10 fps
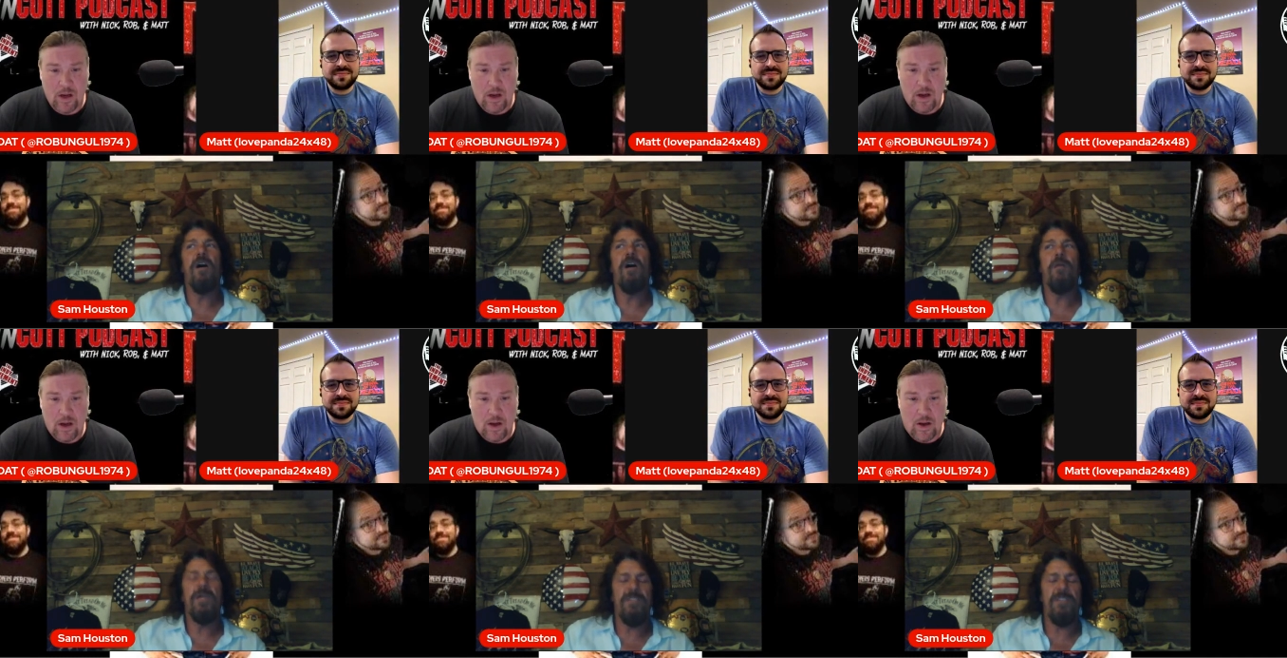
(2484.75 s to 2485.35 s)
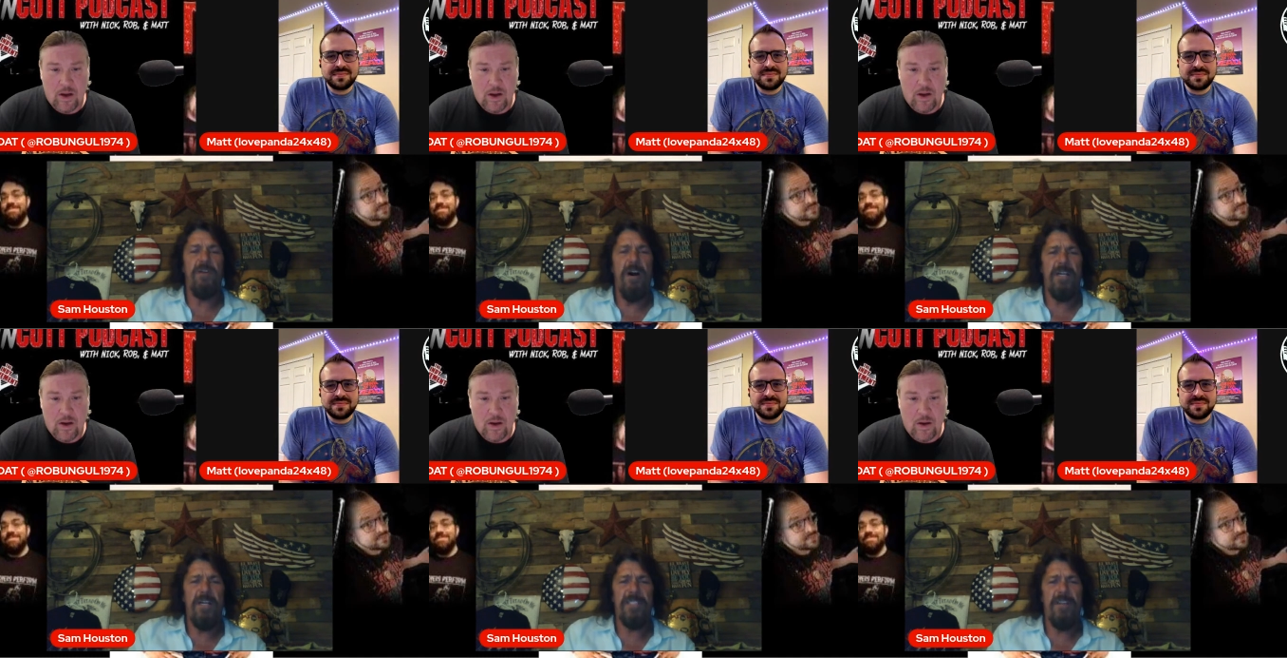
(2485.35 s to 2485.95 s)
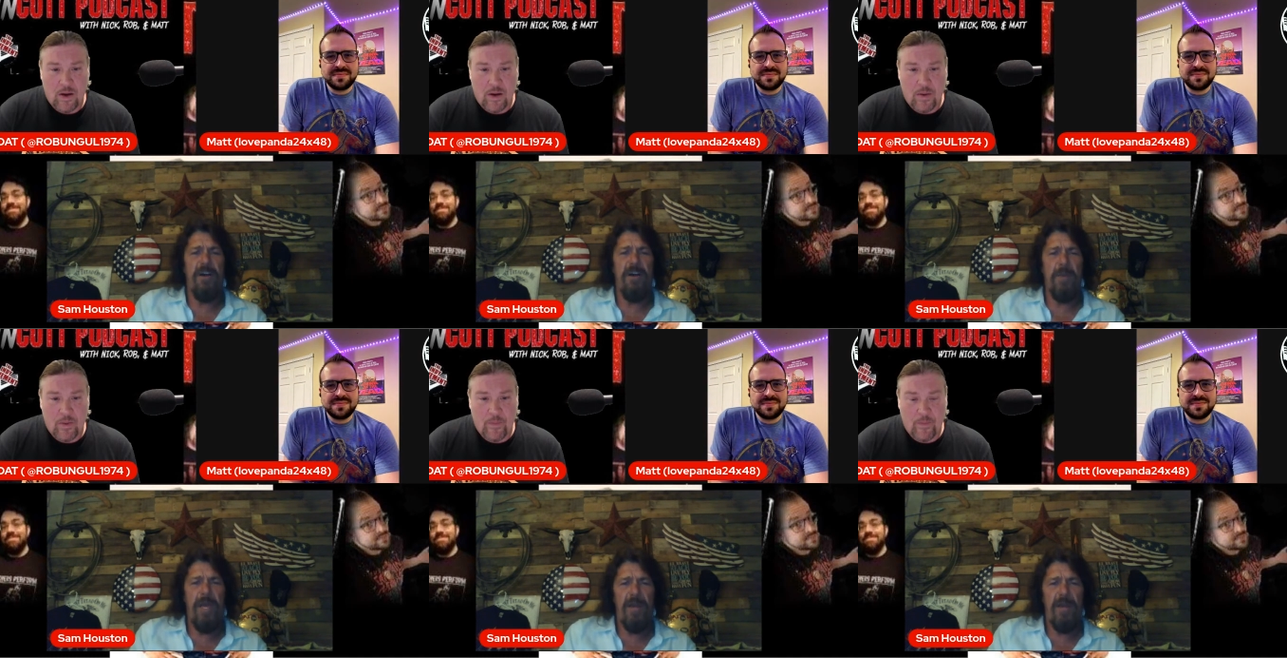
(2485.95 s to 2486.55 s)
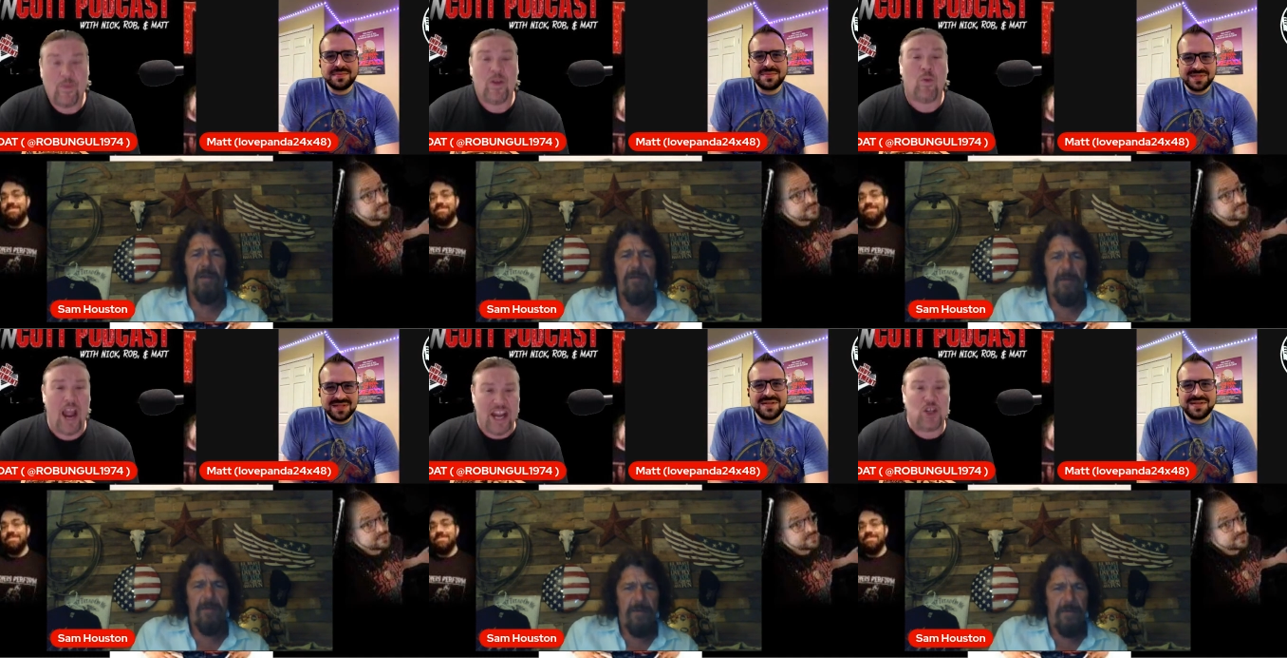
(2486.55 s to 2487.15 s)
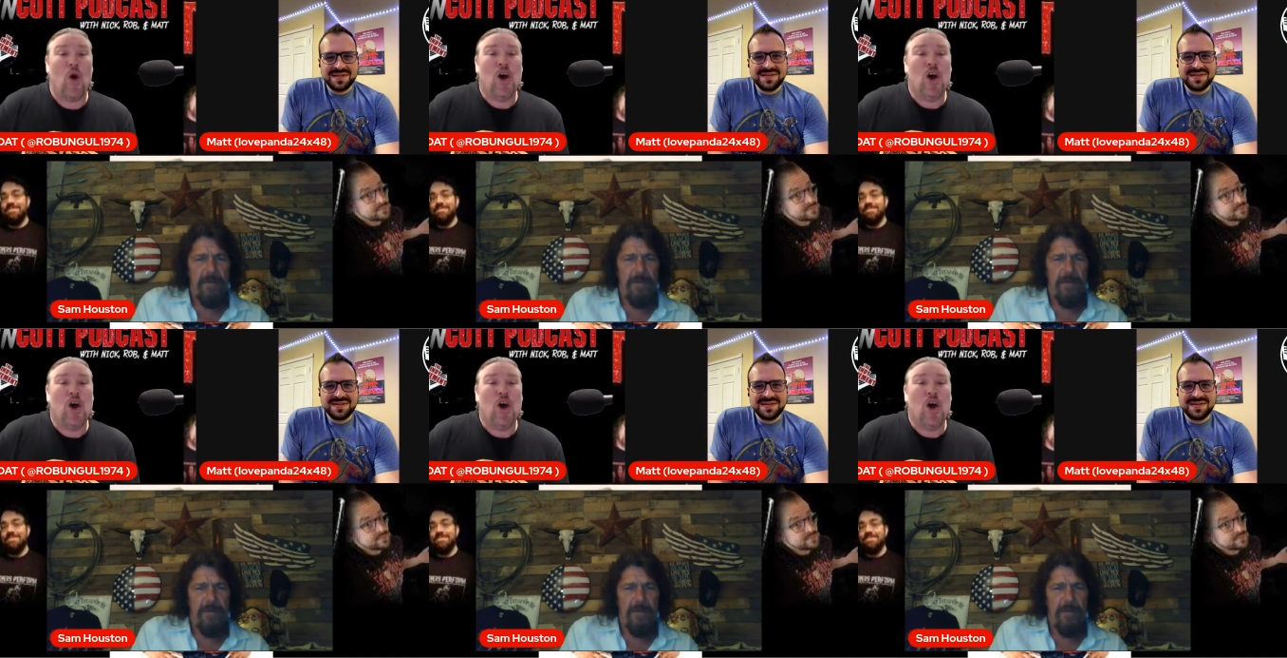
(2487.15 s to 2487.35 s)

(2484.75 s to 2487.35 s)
Speaker 1: uh wrestled Honky Tonk Man.
Speaker 2: Right. So,